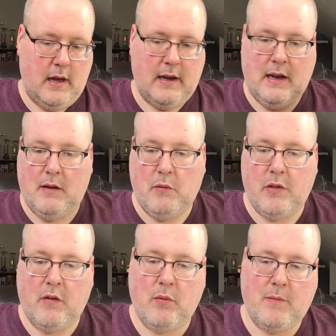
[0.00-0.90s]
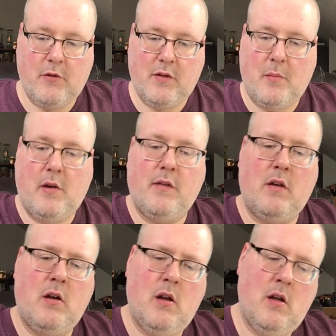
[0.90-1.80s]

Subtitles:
I didn't with this one for some reason.